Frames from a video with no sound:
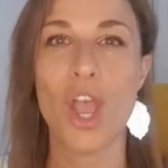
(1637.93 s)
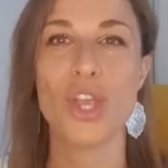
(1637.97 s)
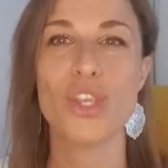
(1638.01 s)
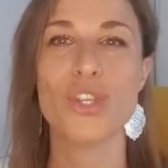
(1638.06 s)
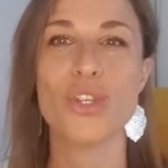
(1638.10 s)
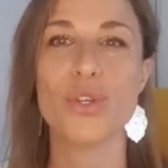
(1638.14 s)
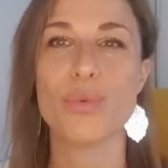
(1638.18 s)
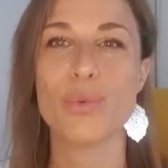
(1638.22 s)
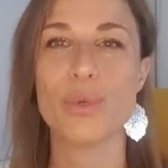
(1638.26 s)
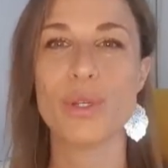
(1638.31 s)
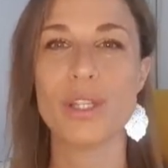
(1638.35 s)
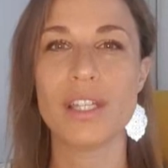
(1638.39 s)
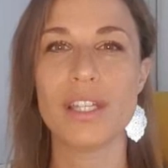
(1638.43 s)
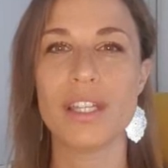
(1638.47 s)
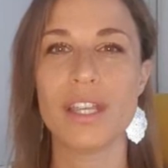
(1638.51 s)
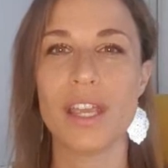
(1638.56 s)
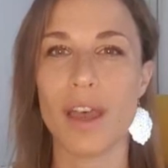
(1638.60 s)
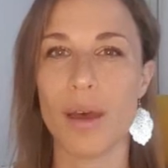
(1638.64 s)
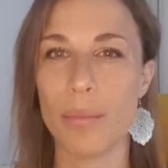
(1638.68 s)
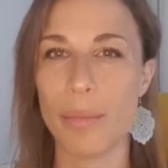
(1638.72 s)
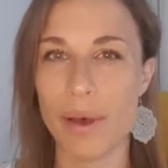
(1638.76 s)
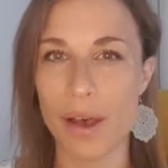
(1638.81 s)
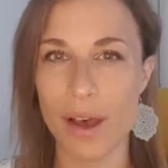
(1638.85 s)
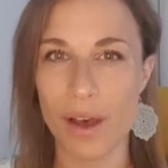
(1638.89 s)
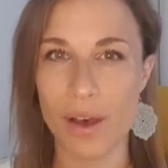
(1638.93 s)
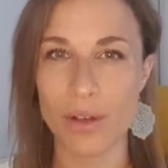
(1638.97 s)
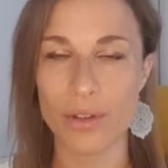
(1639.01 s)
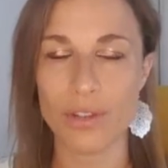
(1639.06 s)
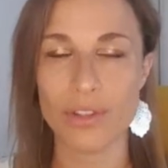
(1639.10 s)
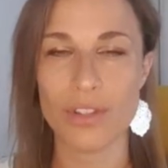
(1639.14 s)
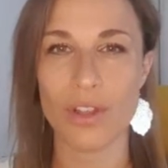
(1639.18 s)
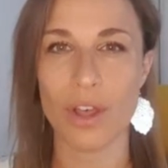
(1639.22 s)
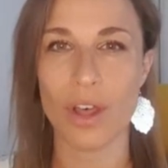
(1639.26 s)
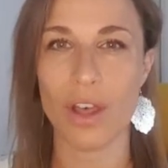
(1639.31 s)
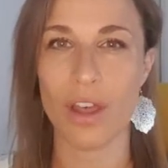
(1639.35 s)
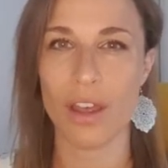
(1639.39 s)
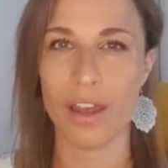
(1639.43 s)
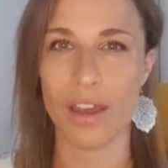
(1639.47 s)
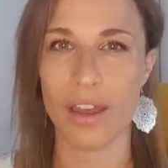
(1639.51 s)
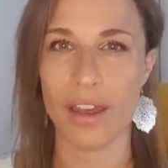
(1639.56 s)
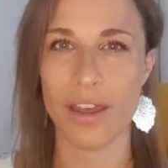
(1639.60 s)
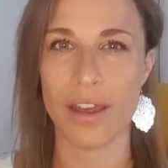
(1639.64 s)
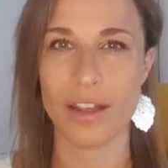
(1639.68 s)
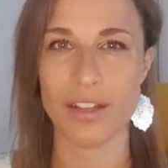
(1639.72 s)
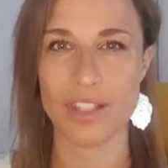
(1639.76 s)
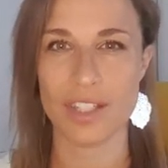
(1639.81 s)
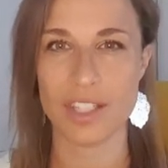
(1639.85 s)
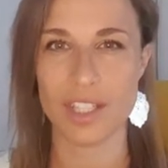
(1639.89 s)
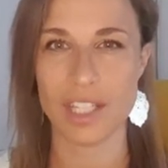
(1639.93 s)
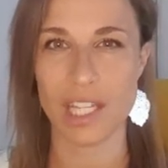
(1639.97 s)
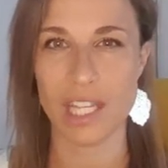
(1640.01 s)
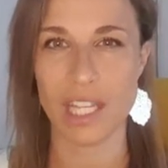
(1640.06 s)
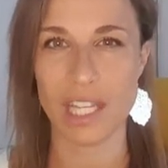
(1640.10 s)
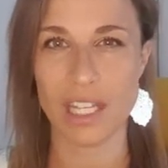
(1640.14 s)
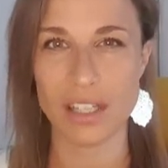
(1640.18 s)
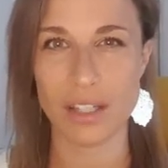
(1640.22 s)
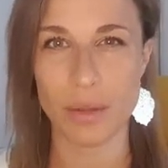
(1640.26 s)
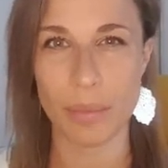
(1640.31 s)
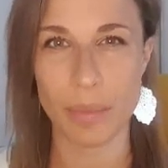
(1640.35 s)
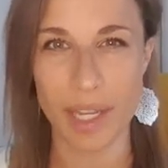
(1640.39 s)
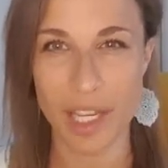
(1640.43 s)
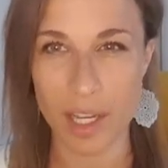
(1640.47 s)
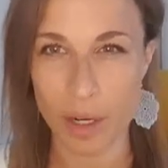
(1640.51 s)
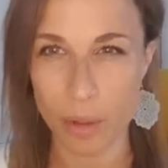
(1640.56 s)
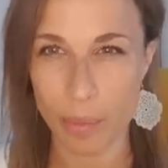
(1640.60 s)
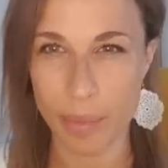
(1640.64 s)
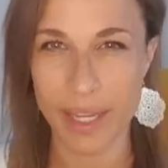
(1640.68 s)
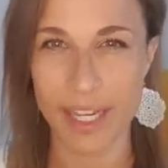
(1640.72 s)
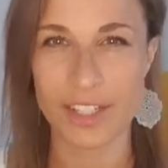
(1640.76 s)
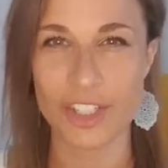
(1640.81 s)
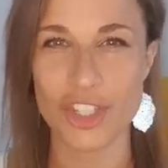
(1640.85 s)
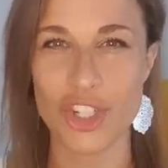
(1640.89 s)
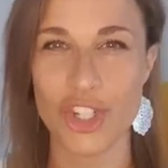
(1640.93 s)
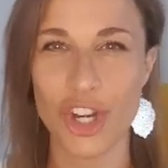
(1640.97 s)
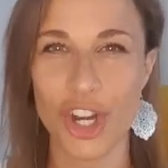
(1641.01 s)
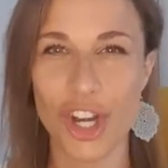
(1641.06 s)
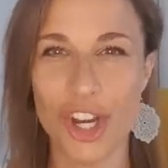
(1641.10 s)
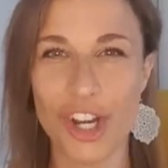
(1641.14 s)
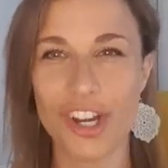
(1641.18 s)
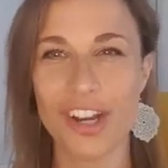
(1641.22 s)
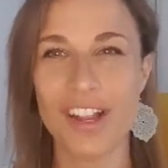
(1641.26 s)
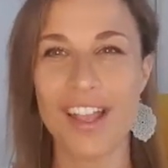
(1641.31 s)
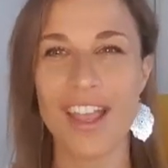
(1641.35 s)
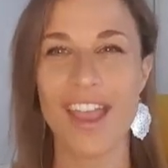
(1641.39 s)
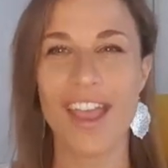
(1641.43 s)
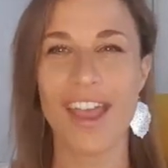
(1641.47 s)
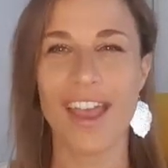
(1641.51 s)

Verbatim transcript: You're really about uh, seeing the bigger picture,